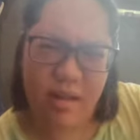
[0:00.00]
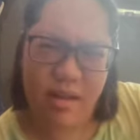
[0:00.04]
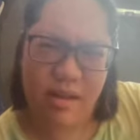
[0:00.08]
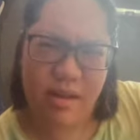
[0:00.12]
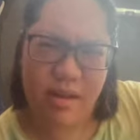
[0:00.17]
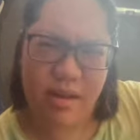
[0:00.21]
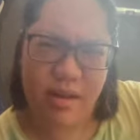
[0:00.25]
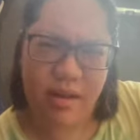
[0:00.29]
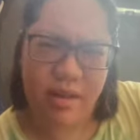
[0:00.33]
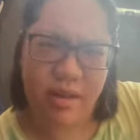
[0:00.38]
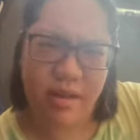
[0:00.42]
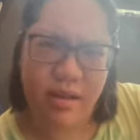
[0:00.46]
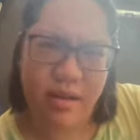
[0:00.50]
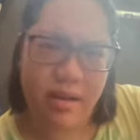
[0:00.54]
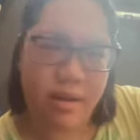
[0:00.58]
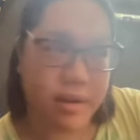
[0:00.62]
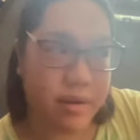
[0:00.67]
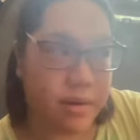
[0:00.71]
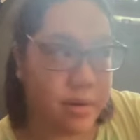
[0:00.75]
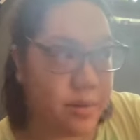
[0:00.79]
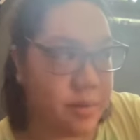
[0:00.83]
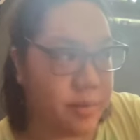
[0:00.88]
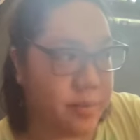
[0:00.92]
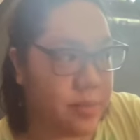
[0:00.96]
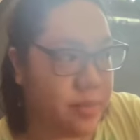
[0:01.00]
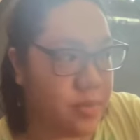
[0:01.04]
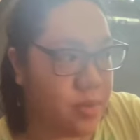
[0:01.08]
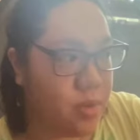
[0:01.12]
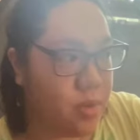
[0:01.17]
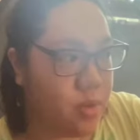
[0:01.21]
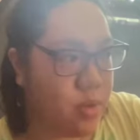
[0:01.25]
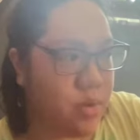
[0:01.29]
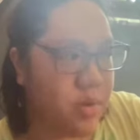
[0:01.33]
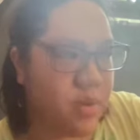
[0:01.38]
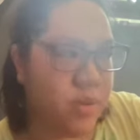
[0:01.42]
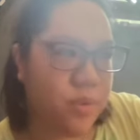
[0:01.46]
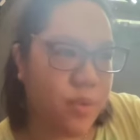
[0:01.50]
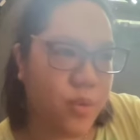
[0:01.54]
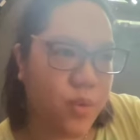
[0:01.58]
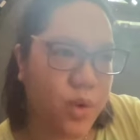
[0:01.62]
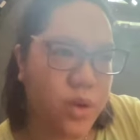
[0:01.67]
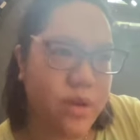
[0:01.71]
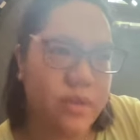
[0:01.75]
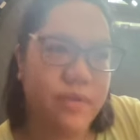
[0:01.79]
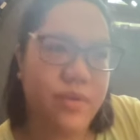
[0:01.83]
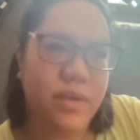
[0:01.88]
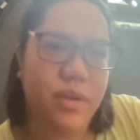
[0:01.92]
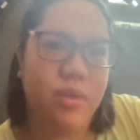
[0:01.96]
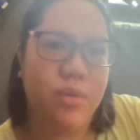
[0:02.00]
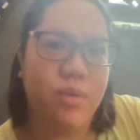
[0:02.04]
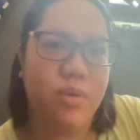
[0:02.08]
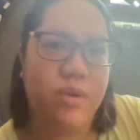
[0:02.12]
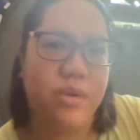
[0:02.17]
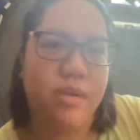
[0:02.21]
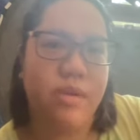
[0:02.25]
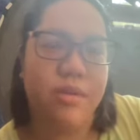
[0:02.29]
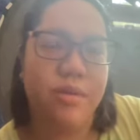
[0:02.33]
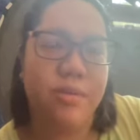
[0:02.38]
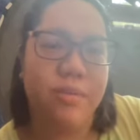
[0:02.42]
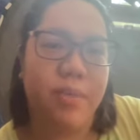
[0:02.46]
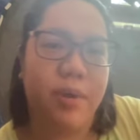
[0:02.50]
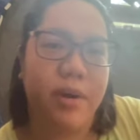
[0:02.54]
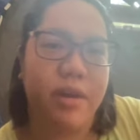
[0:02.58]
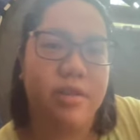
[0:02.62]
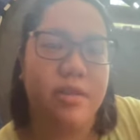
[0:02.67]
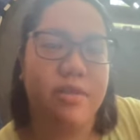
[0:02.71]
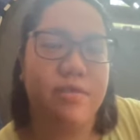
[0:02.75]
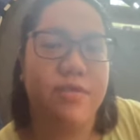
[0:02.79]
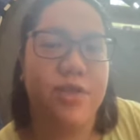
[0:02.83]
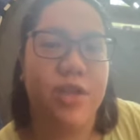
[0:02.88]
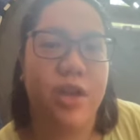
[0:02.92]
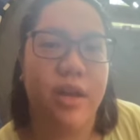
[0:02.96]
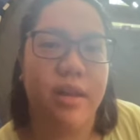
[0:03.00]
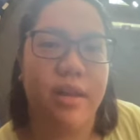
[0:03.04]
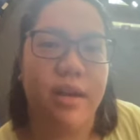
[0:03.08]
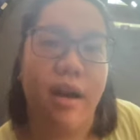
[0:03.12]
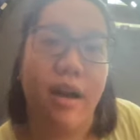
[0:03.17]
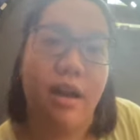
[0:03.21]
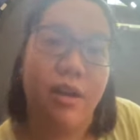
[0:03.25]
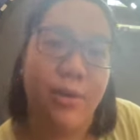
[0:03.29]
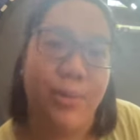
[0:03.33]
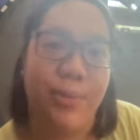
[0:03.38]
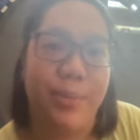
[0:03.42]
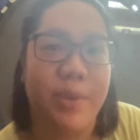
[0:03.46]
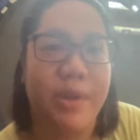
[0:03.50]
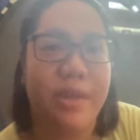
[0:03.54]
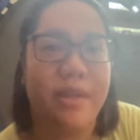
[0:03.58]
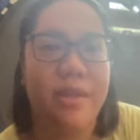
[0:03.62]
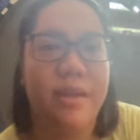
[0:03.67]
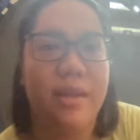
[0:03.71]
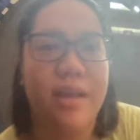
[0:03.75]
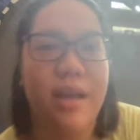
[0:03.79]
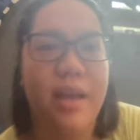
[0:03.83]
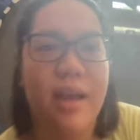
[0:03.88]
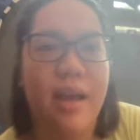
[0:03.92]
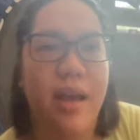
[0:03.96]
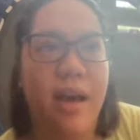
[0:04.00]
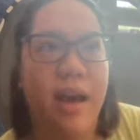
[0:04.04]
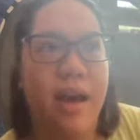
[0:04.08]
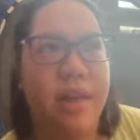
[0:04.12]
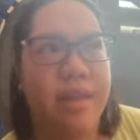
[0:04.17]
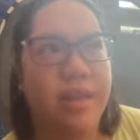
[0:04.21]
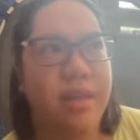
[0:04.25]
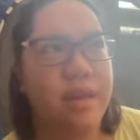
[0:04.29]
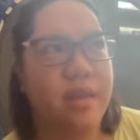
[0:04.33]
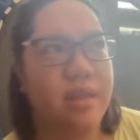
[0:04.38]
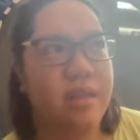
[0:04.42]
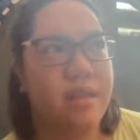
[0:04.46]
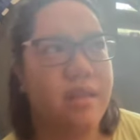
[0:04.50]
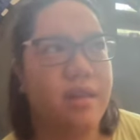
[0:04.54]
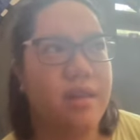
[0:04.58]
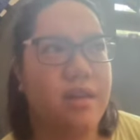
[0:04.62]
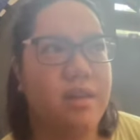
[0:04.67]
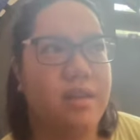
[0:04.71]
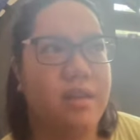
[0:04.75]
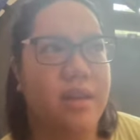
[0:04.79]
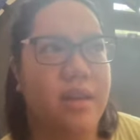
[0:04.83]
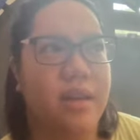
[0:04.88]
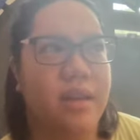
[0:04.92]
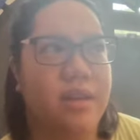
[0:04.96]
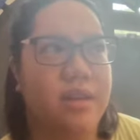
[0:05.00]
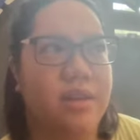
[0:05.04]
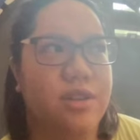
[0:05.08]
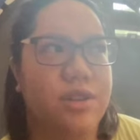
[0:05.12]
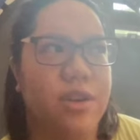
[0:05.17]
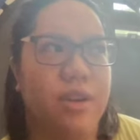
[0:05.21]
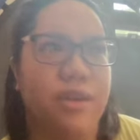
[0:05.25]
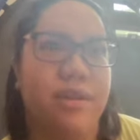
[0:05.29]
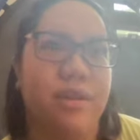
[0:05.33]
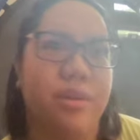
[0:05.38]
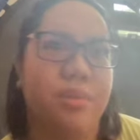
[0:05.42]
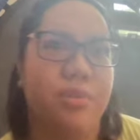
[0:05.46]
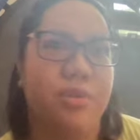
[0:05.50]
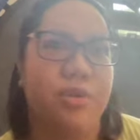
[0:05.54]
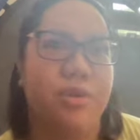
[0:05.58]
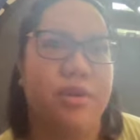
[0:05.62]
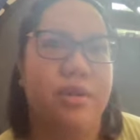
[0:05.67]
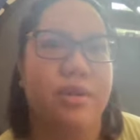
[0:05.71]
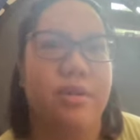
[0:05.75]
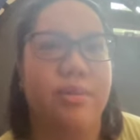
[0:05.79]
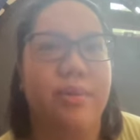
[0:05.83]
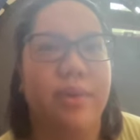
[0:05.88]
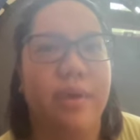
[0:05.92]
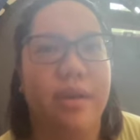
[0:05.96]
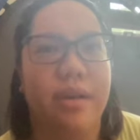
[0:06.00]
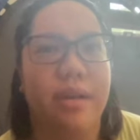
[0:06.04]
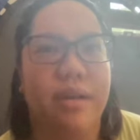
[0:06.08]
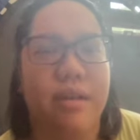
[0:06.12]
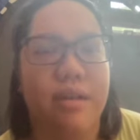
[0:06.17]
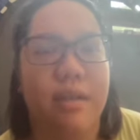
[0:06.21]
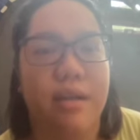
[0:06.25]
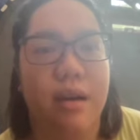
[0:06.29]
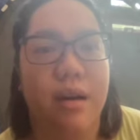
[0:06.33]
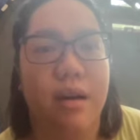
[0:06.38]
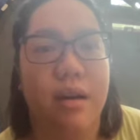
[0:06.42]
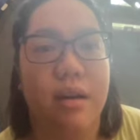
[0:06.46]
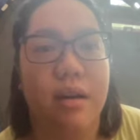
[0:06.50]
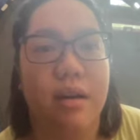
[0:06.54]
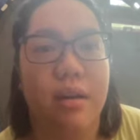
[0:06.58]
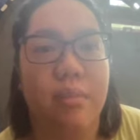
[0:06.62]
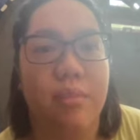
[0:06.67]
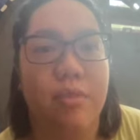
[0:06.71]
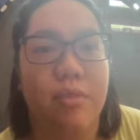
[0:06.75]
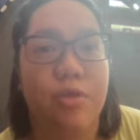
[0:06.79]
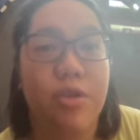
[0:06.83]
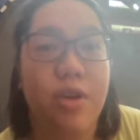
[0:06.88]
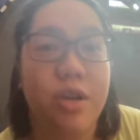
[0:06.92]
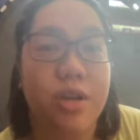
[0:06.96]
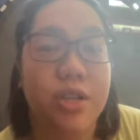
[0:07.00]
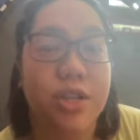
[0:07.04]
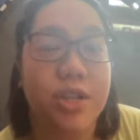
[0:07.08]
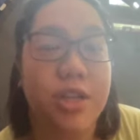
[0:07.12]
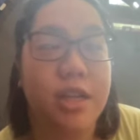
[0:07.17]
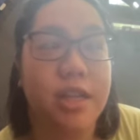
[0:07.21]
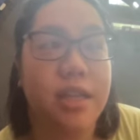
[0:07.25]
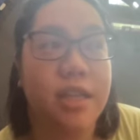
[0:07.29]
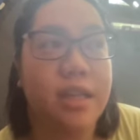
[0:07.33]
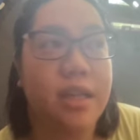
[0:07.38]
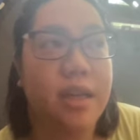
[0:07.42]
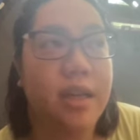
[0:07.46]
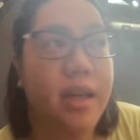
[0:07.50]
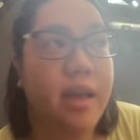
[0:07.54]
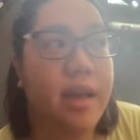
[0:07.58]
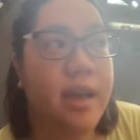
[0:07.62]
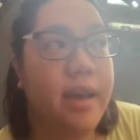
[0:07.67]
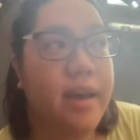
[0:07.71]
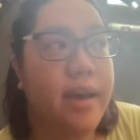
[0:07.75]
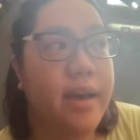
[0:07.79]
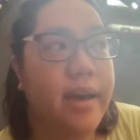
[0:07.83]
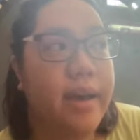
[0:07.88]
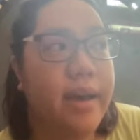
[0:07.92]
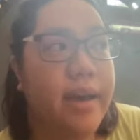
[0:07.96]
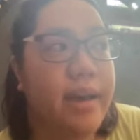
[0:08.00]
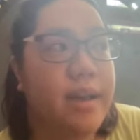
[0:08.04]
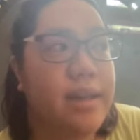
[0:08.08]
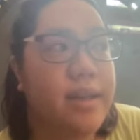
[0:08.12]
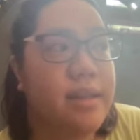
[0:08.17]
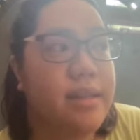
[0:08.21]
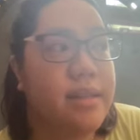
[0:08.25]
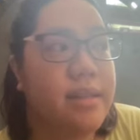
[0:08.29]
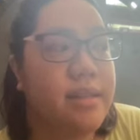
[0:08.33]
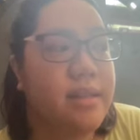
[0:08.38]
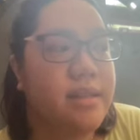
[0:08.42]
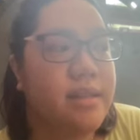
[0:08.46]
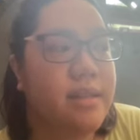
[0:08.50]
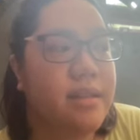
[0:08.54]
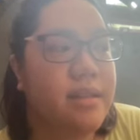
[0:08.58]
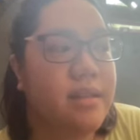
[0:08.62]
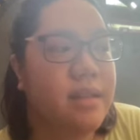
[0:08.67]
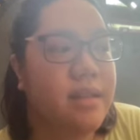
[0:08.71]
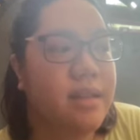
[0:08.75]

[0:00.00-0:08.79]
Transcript: one of the northern parts of China, Harbin, I think they're like sharing a border with Russia. And